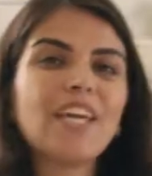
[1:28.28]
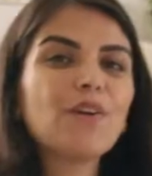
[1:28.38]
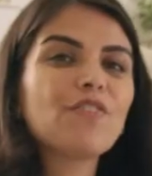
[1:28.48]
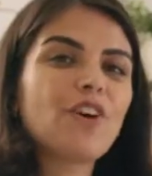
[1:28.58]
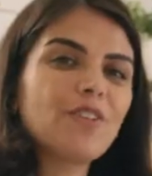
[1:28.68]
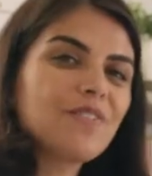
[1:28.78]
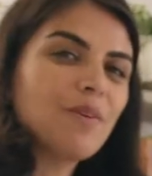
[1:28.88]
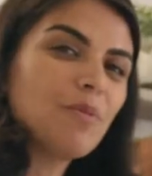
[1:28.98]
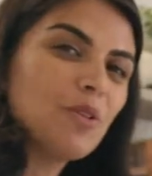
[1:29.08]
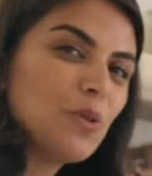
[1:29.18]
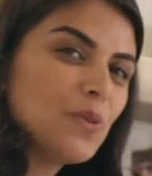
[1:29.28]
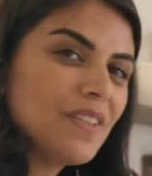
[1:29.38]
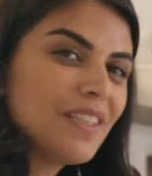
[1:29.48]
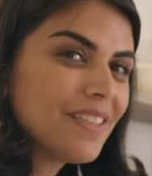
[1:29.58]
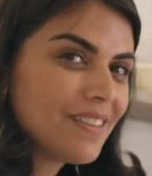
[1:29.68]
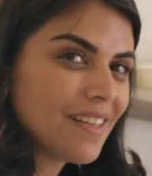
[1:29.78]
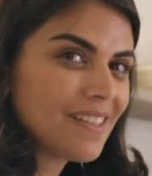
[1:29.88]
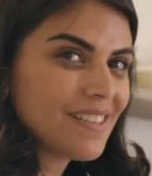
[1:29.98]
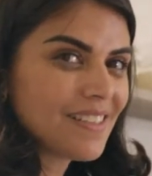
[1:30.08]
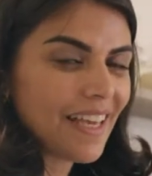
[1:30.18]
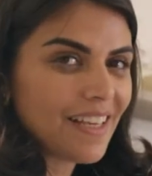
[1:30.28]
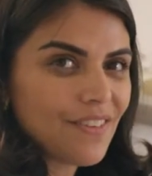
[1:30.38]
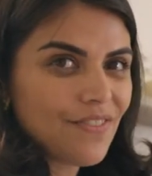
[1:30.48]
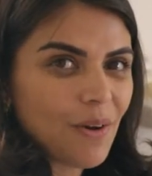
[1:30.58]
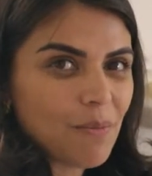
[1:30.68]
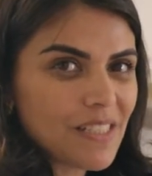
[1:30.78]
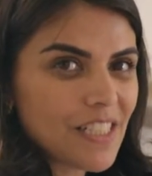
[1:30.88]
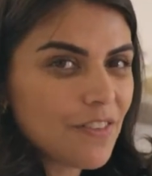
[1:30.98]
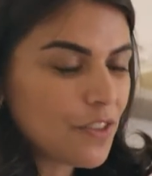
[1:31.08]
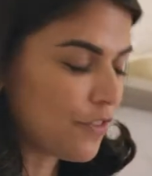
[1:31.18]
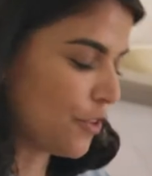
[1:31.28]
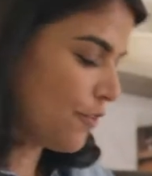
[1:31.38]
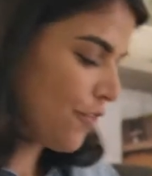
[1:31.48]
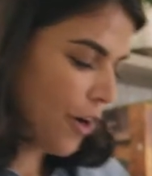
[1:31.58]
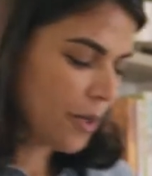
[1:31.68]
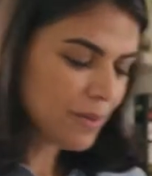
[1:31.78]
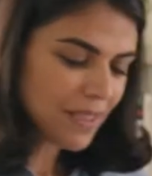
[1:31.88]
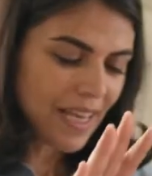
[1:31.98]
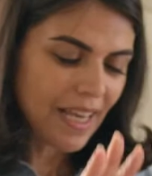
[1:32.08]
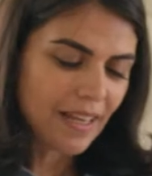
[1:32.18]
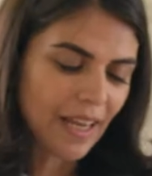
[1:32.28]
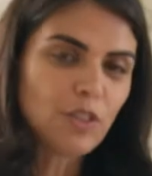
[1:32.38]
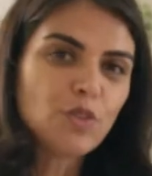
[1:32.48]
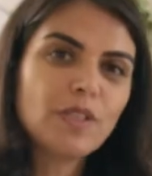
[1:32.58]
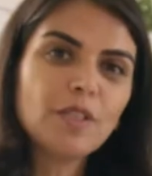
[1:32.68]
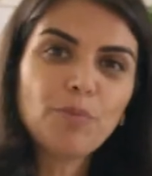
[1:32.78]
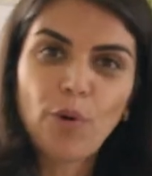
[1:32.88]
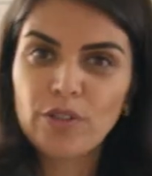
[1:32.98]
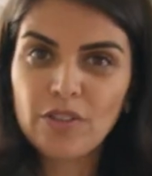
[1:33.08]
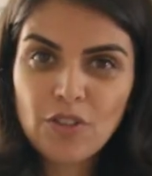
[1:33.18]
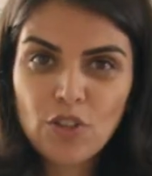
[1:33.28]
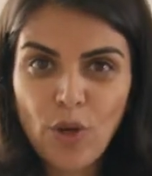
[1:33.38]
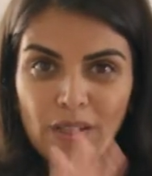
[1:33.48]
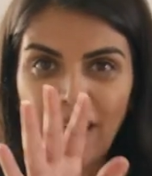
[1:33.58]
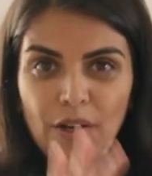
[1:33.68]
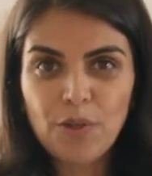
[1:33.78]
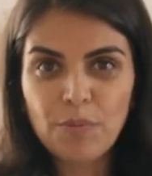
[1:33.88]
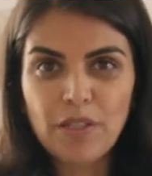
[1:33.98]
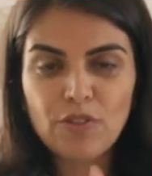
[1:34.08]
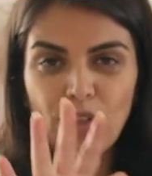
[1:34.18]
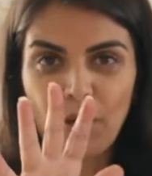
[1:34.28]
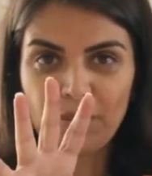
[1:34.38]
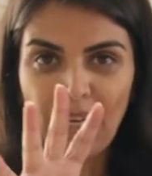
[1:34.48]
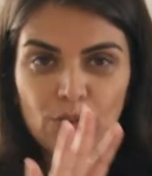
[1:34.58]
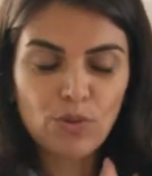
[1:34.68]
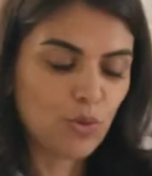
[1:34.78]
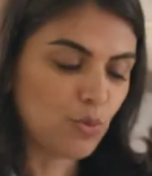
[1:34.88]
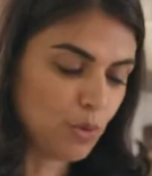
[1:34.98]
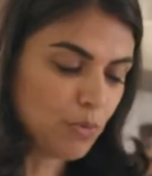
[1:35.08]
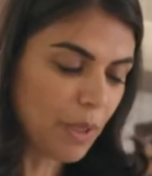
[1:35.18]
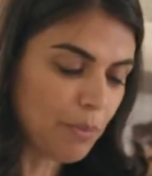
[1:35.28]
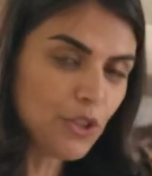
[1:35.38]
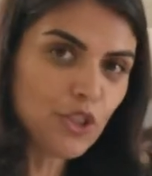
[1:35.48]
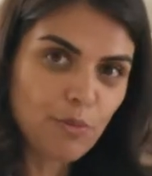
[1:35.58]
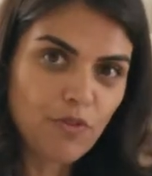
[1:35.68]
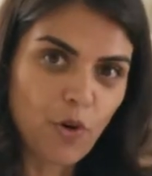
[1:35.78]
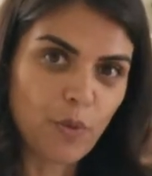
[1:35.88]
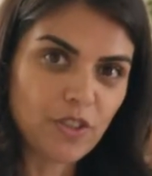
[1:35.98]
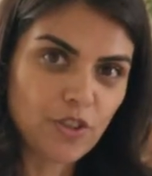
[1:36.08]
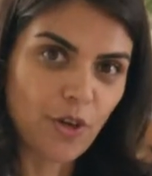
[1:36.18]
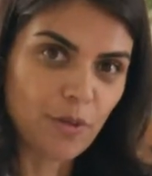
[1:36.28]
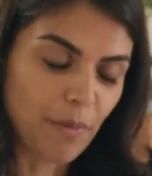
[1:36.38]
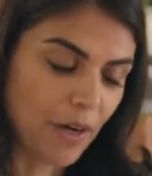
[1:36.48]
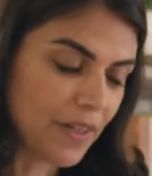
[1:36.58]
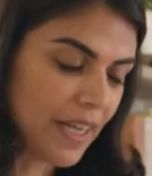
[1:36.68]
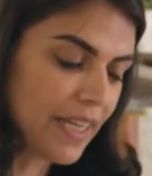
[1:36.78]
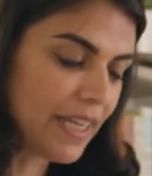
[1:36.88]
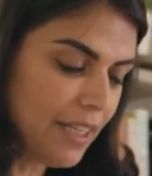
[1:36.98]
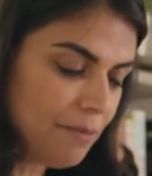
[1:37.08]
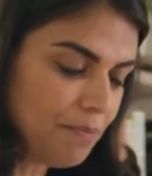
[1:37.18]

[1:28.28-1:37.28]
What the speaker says: Here I've got some New Zealand steak from Silver Fern Farms. Now it's really important to allow your meat to come down to room temperature before we start marinating it.